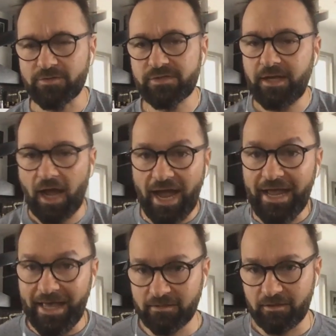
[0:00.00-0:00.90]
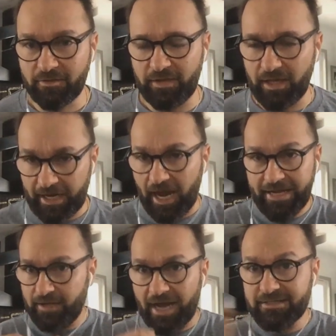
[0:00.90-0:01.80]
Like I edit the thing, like I,
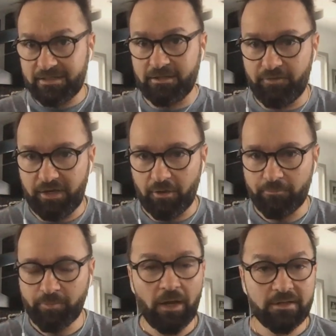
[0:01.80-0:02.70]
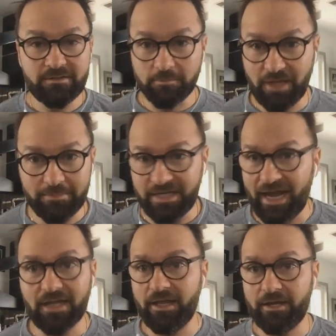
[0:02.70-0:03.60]
I send the video. Sometimes I act
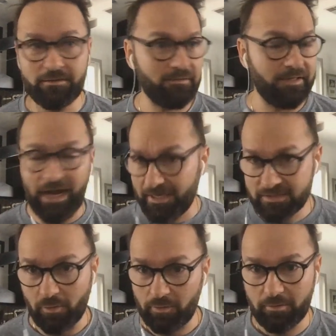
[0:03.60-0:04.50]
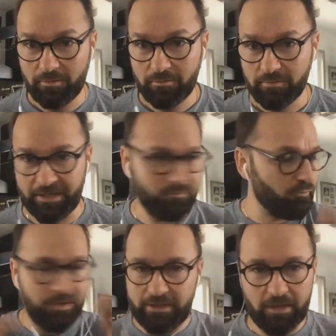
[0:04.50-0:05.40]
like an asshole, like
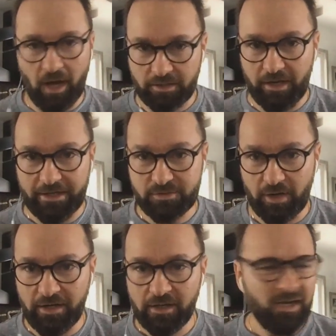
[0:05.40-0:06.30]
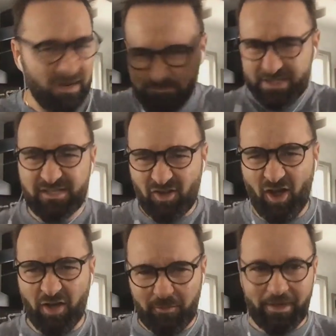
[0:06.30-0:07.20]
really not nice, right? I'm pissed
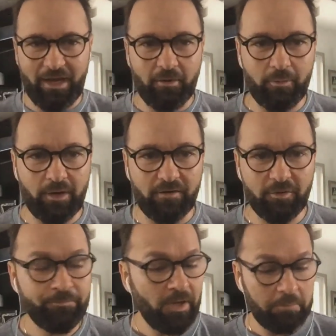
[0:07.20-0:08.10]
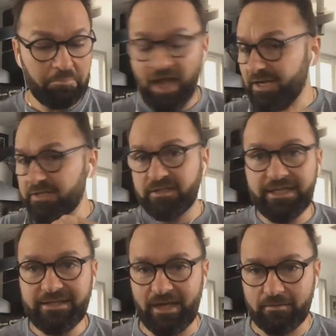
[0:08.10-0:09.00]
off, I'm angry, whatever. I could
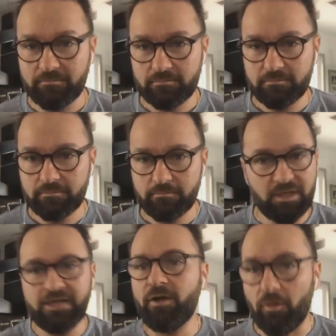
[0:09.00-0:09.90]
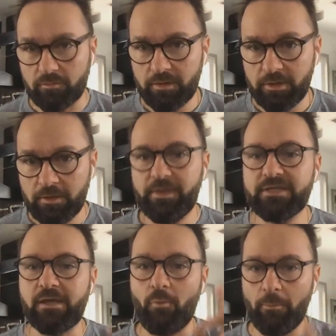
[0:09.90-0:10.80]
delete that, but I don't because I
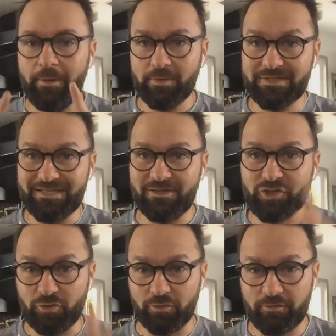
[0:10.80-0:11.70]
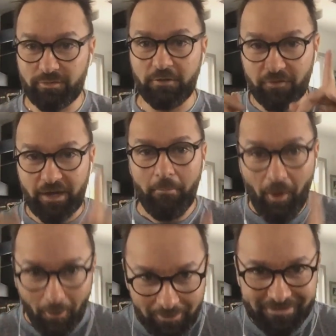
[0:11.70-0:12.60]
want people to see the truth, le vraiment,
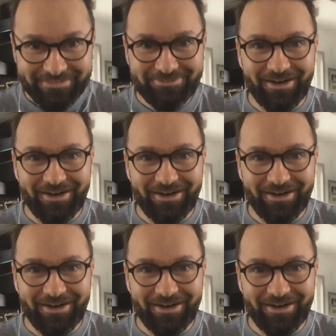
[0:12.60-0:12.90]
right?